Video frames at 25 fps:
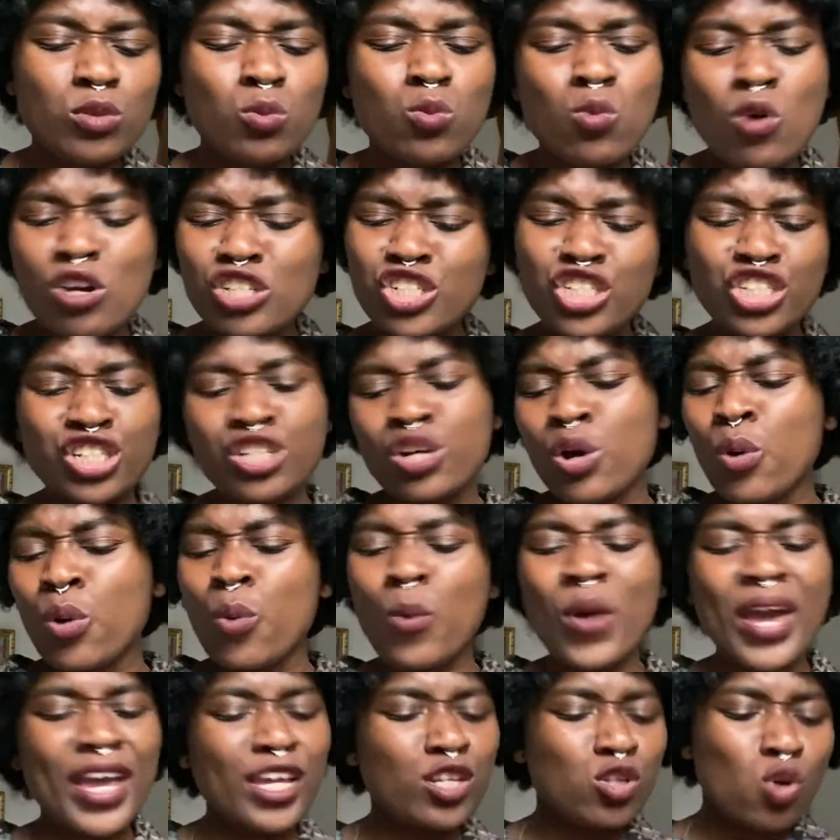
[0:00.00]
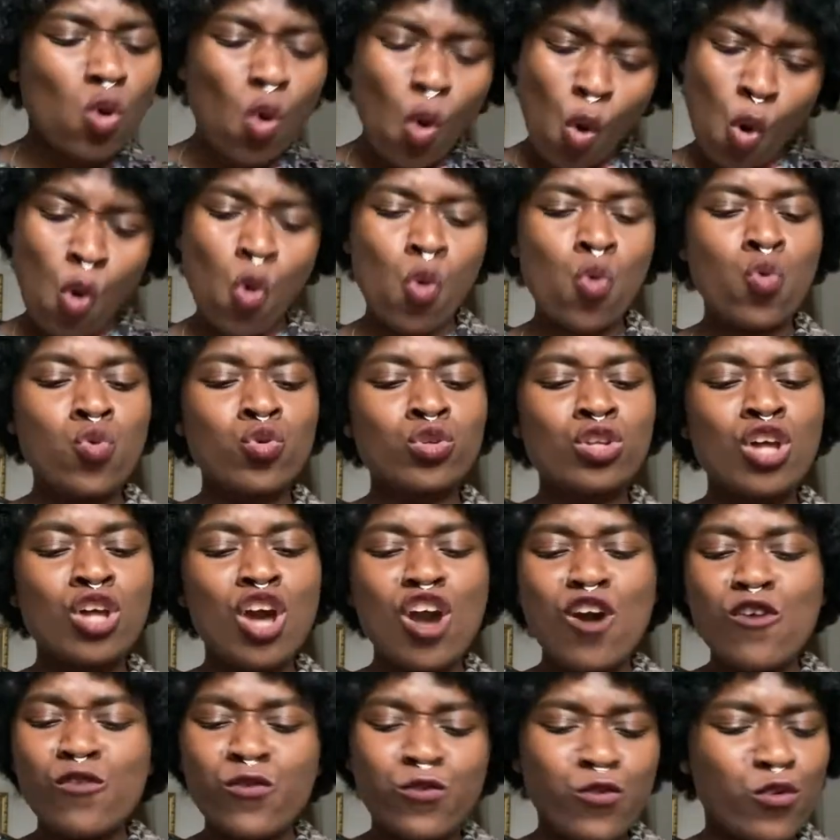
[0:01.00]
washing away the old
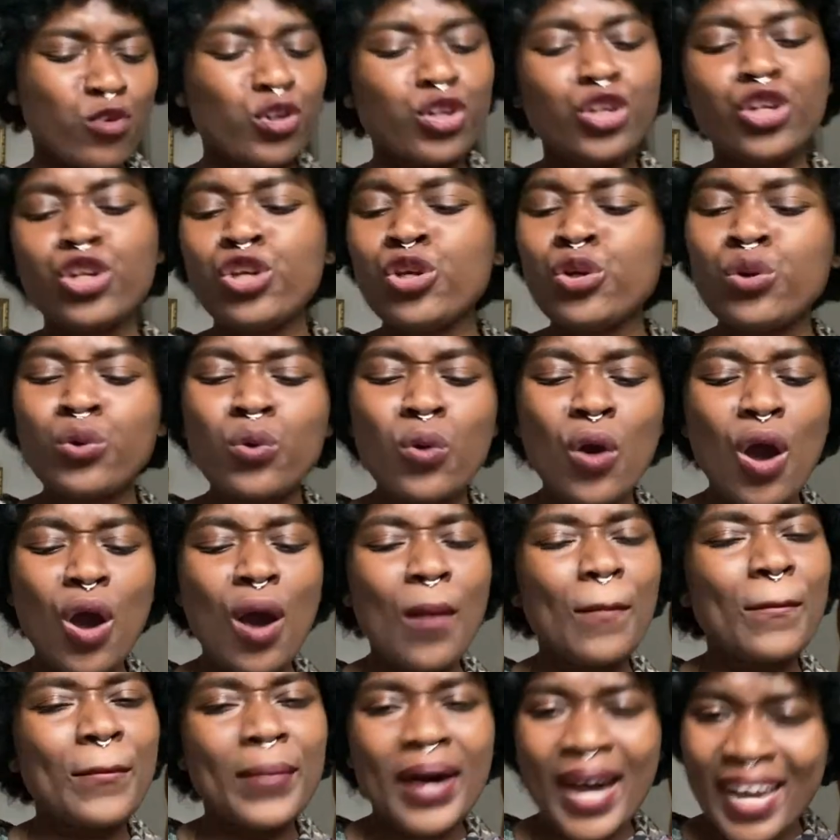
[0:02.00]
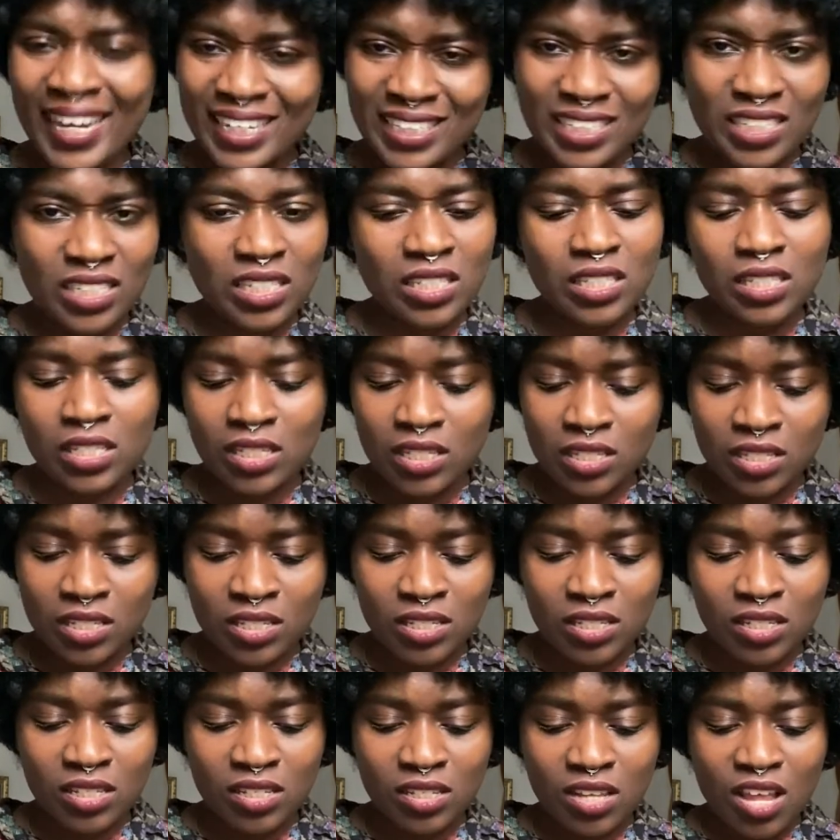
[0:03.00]
for new by the
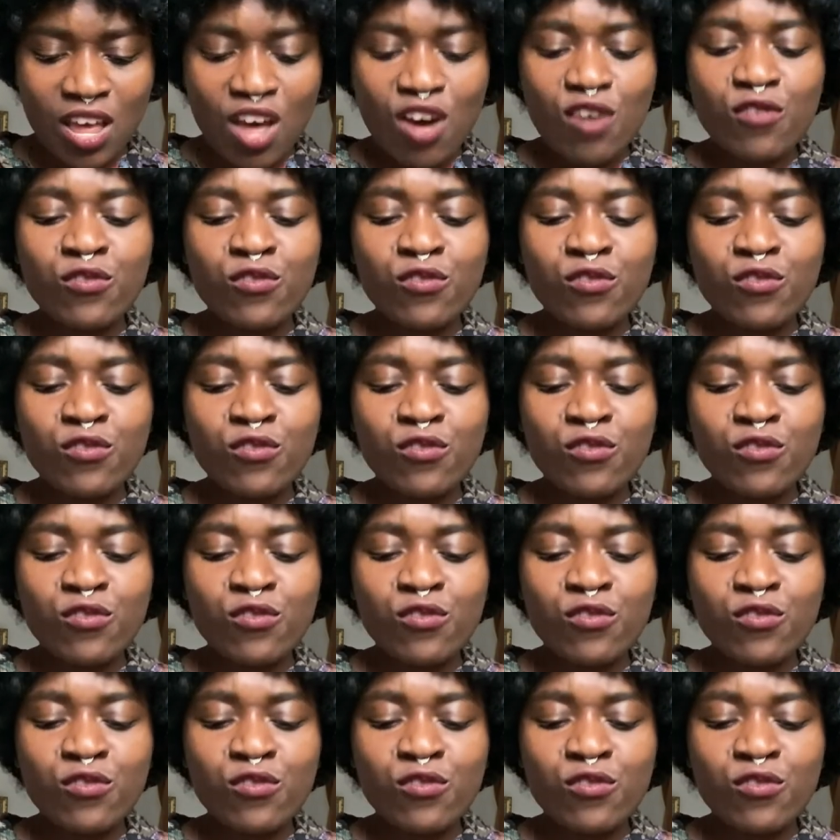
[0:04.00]
season.